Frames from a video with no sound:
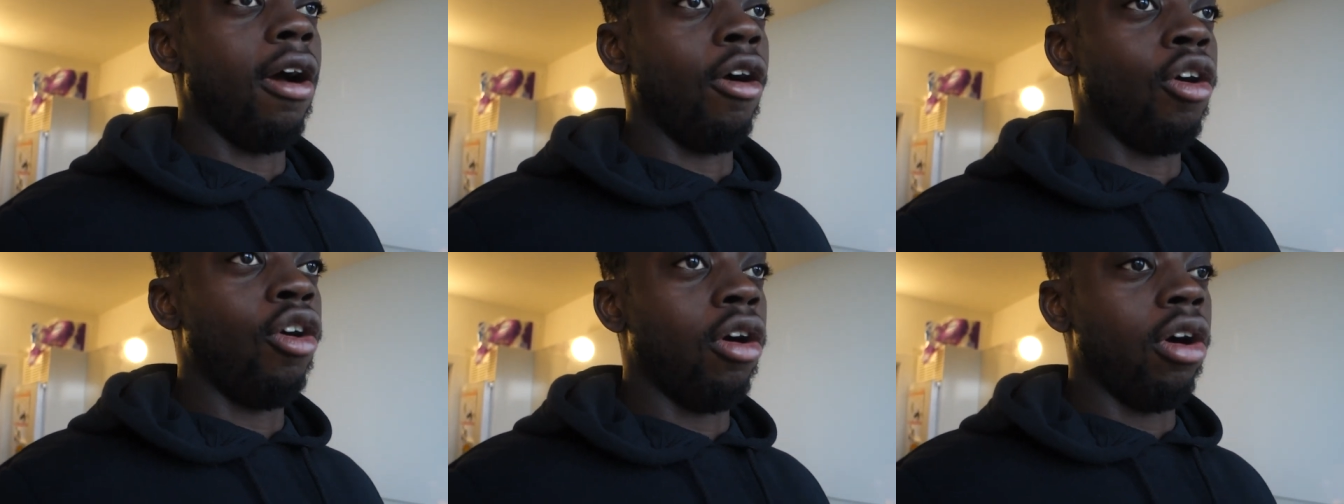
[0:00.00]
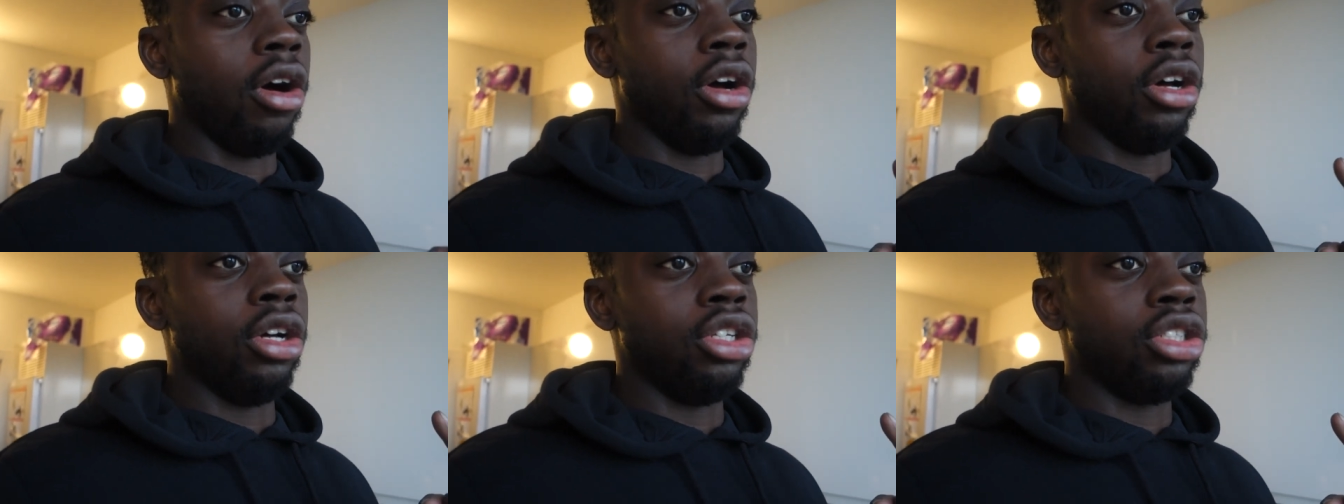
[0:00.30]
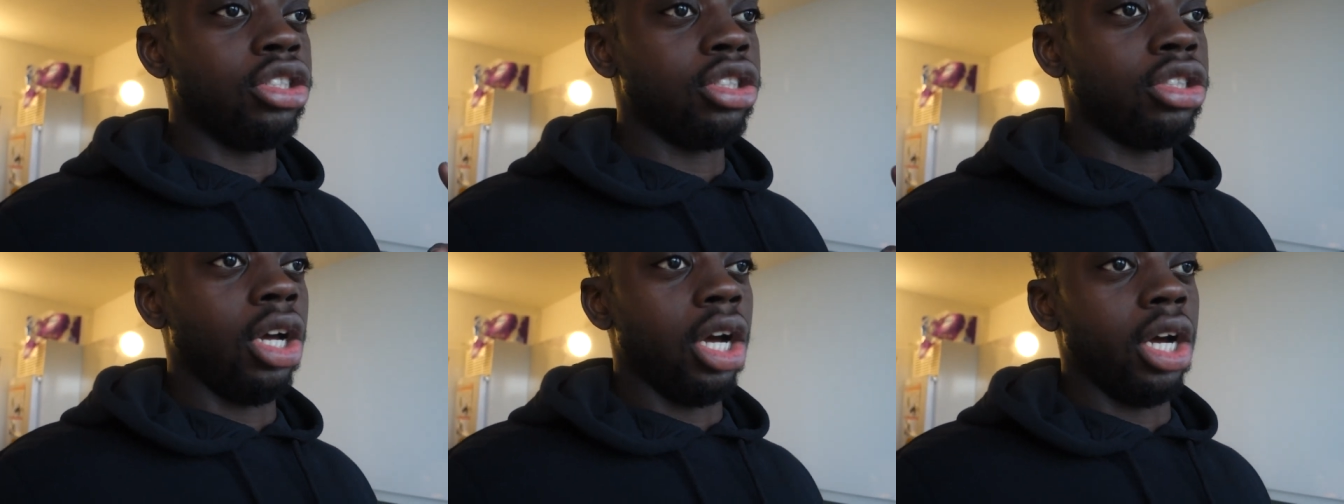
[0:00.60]
I gotta
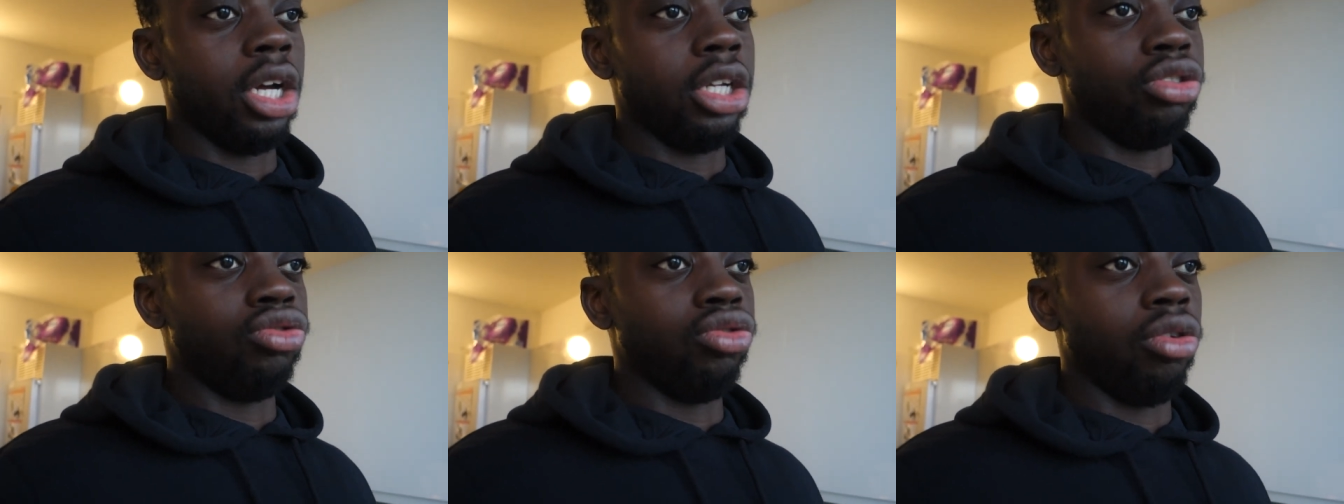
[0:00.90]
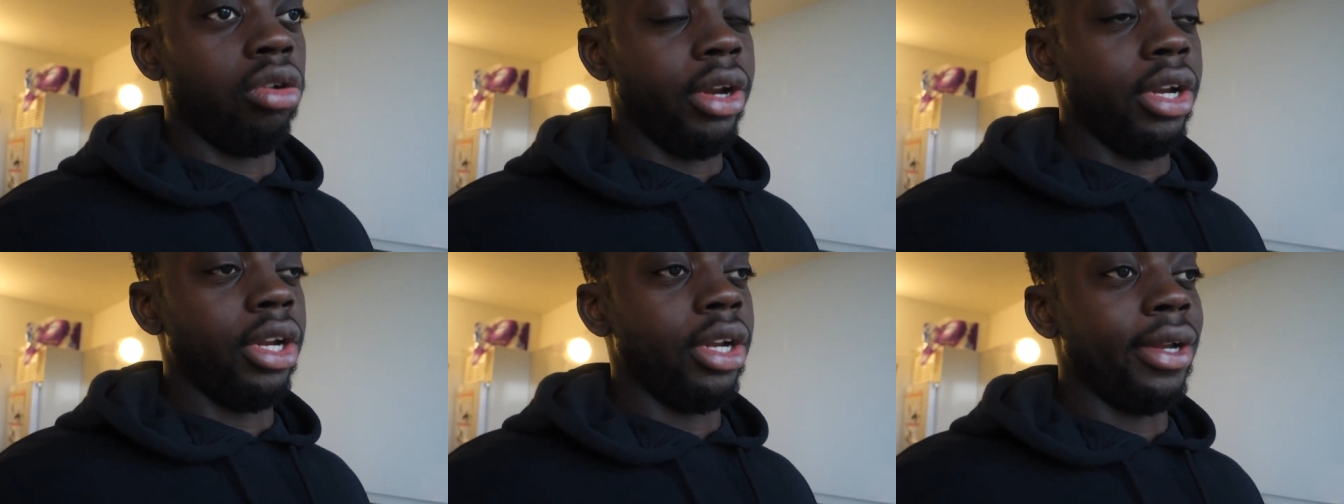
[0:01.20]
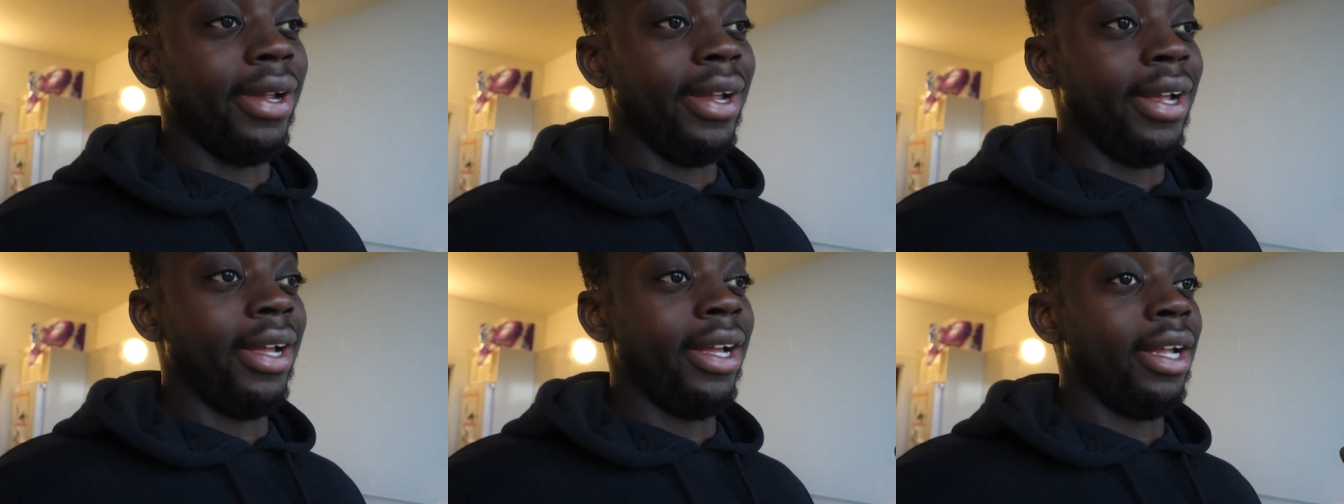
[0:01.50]
start a drawing
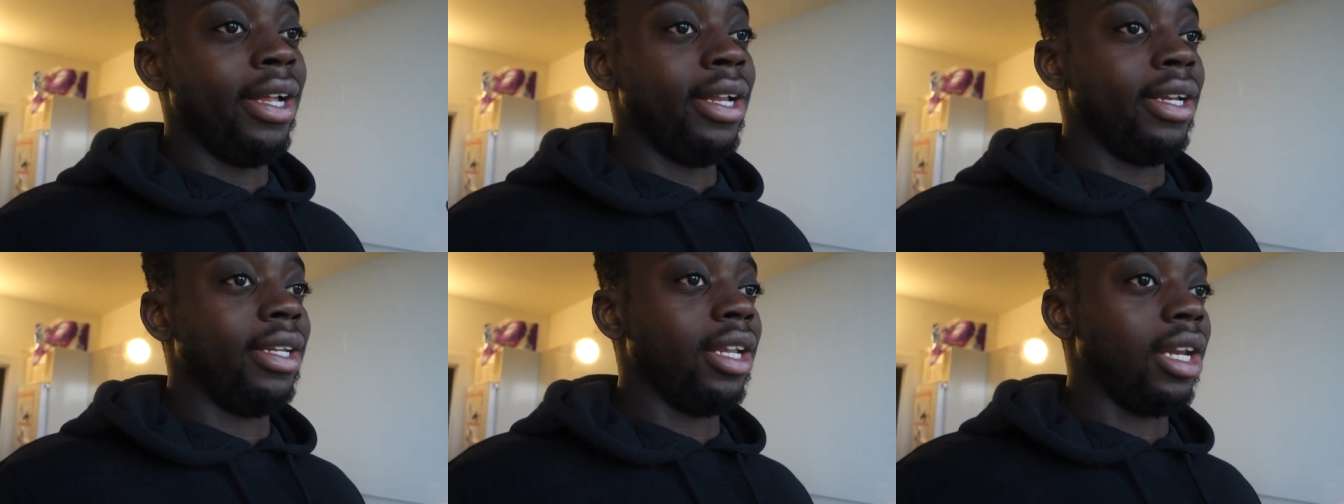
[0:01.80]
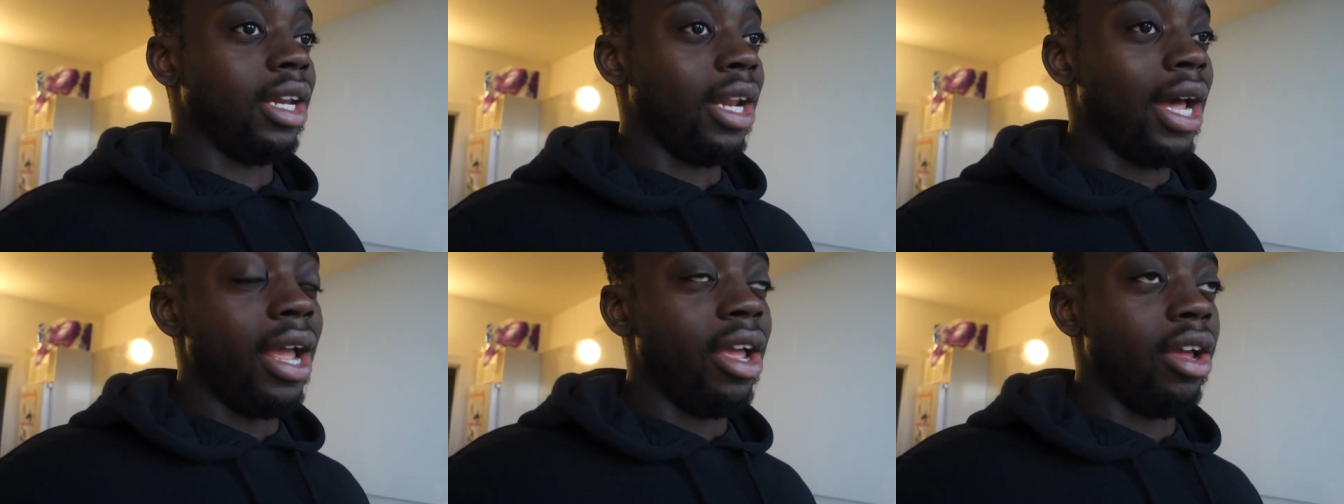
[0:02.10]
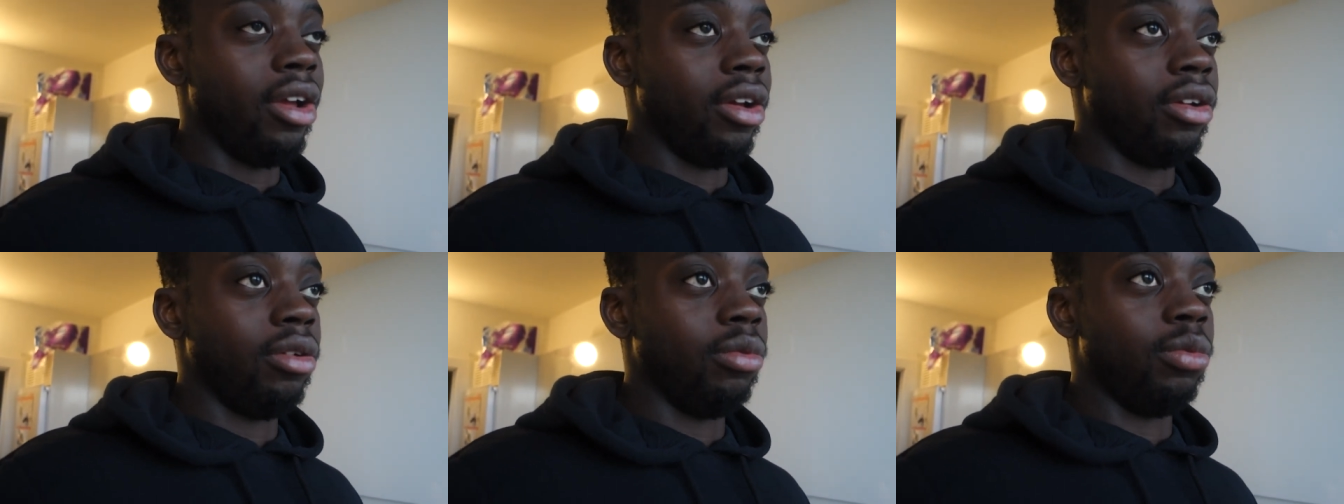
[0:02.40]
tonight,